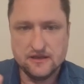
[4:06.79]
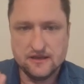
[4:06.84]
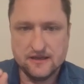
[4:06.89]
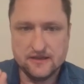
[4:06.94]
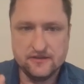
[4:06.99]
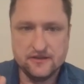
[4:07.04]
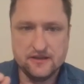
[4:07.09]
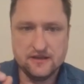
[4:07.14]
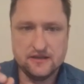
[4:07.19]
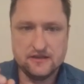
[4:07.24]

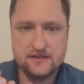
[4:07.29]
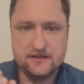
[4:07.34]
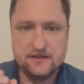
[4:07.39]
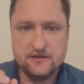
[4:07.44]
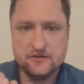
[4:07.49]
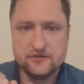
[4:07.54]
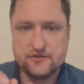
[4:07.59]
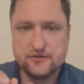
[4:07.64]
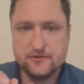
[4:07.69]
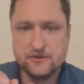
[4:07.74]
and they
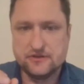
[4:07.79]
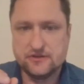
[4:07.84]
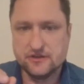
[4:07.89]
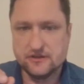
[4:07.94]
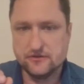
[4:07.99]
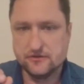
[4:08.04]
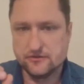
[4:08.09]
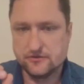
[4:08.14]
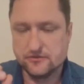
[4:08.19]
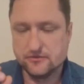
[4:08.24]
adhere to each
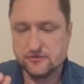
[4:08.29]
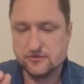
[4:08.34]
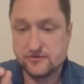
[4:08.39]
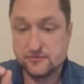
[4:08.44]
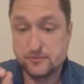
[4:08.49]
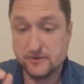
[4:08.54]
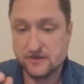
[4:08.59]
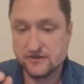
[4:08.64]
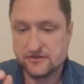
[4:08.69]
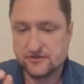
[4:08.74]
other through
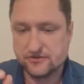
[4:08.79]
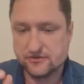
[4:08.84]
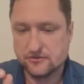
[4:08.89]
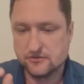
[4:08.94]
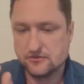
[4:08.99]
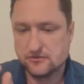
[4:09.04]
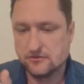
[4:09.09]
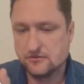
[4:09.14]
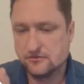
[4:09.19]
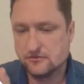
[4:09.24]

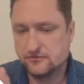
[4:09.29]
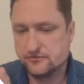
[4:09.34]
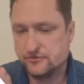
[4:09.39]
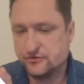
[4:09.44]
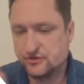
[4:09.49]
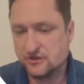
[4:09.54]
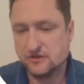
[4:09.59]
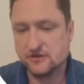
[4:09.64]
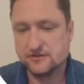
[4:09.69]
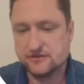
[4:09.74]
special
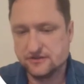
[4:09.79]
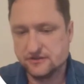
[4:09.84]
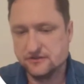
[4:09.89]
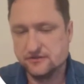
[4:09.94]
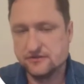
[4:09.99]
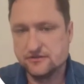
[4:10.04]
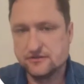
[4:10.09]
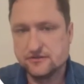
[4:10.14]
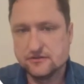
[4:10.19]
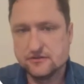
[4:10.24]

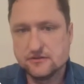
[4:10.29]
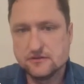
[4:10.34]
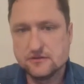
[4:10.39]
junctions.